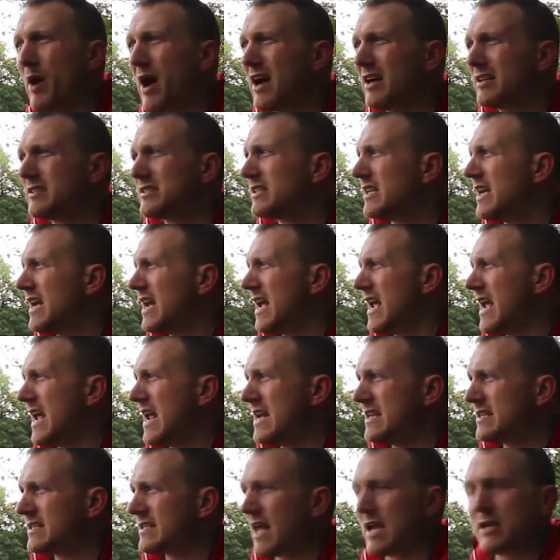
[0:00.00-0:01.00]
But
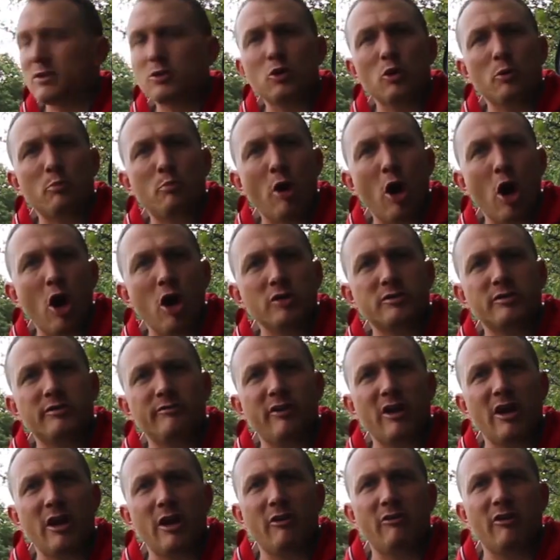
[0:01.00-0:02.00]
it's that sort of
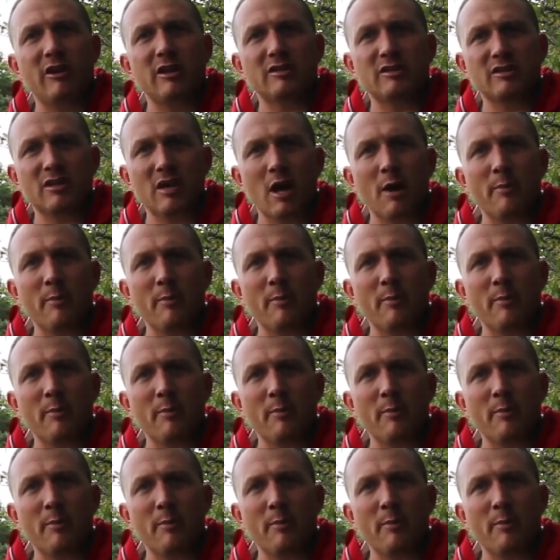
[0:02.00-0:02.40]
perseverance,